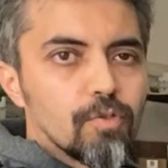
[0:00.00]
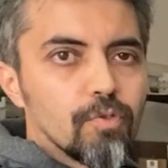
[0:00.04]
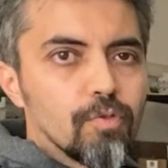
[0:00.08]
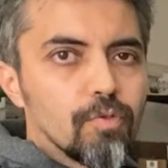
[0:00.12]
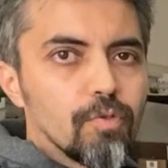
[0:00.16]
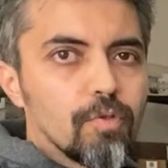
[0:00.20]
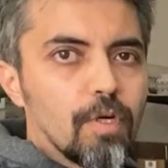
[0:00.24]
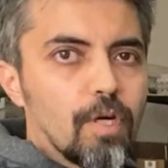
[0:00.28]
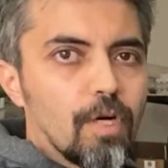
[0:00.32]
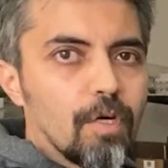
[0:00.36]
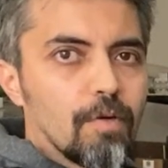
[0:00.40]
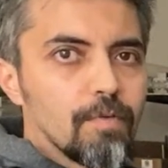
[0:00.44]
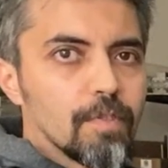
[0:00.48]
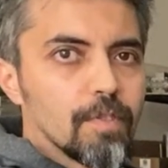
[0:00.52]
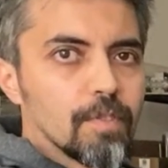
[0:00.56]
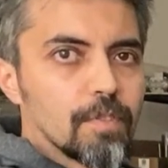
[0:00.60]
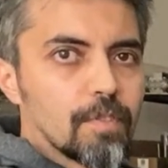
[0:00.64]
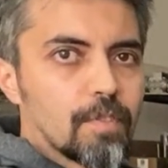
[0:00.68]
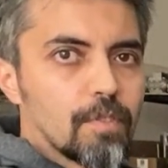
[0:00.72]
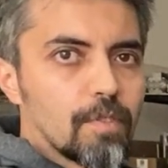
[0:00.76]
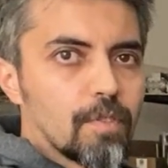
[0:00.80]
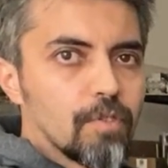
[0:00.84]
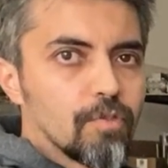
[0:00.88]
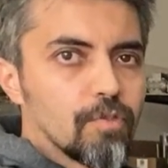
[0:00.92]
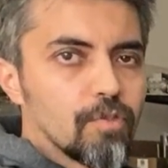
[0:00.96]
our
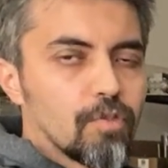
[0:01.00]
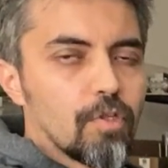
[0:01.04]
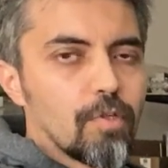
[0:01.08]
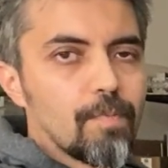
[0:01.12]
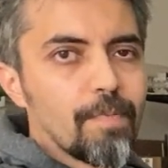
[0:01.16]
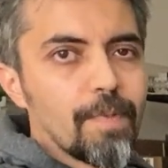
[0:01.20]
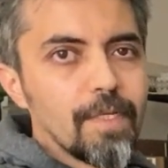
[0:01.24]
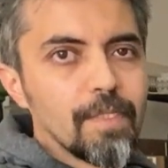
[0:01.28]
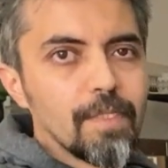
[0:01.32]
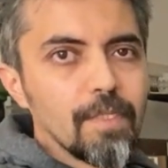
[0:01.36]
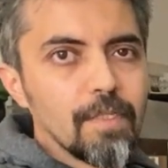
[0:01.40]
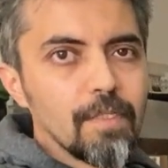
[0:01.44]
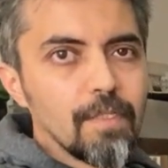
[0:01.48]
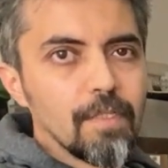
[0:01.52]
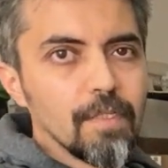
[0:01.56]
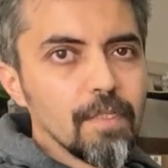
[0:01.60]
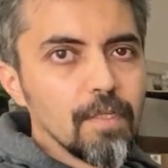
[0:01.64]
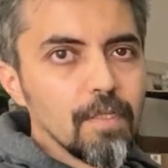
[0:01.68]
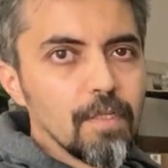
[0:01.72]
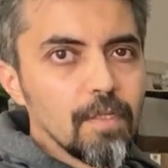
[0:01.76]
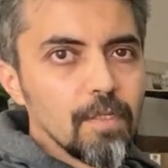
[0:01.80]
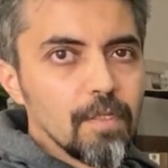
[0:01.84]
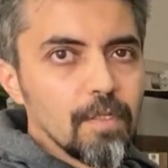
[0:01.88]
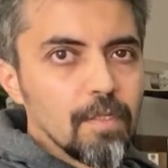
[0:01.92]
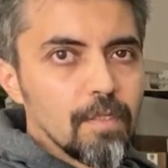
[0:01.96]
control panel
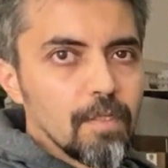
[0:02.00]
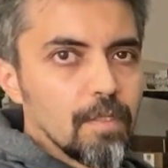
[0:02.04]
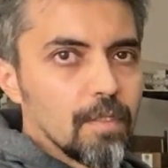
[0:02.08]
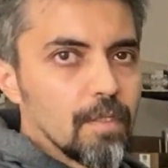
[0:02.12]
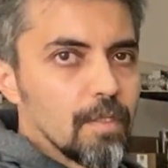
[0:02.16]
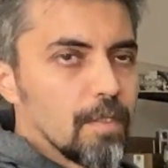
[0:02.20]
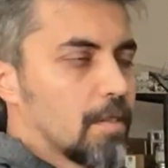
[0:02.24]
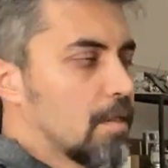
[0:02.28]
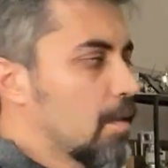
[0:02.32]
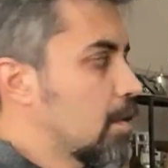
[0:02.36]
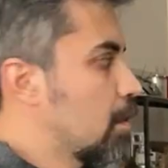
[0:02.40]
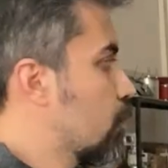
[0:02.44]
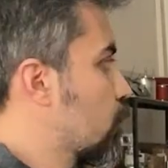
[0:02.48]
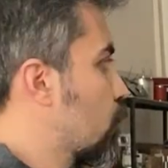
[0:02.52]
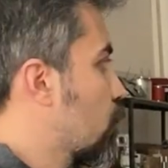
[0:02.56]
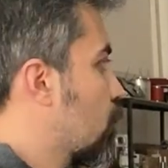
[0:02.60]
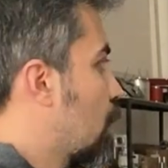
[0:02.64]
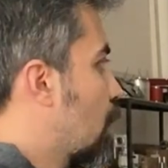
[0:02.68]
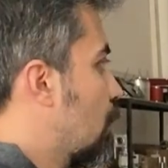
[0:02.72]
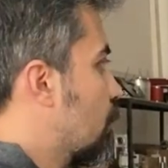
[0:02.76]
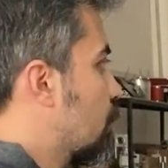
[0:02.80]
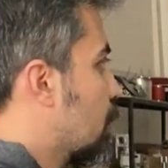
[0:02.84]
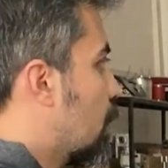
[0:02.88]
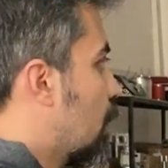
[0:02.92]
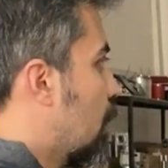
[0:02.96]
to comes
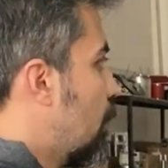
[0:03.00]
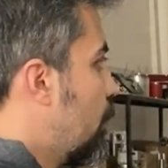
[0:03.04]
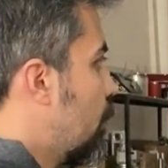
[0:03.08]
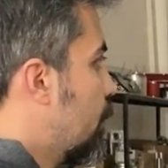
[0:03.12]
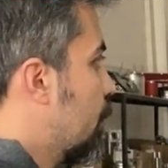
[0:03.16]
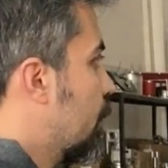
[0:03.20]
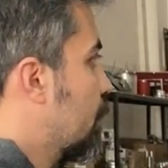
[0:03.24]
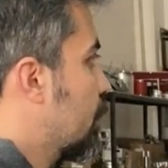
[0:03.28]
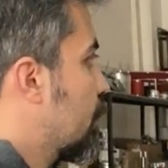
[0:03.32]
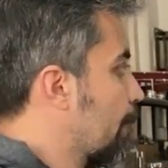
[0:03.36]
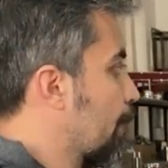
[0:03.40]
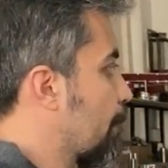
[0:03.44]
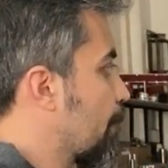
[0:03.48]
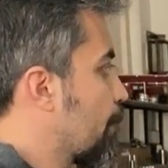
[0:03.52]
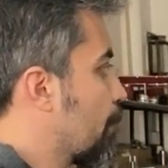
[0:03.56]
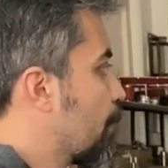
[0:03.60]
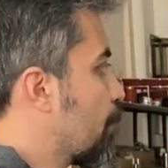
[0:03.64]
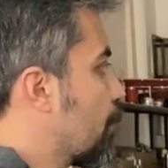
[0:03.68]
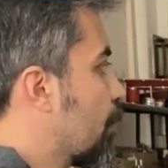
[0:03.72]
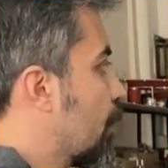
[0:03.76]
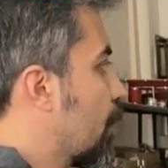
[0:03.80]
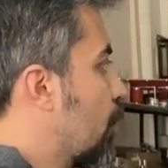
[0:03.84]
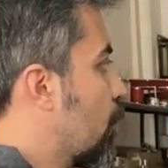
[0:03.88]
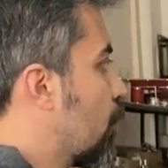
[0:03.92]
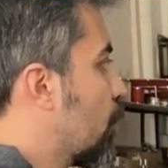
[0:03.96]
up.
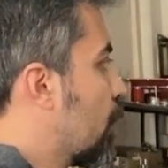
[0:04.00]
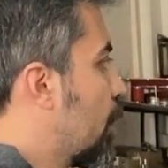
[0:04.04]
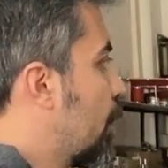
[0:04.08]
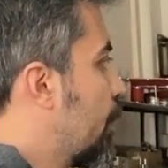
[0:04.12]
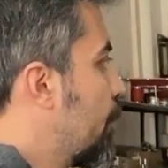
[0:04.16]
Okay,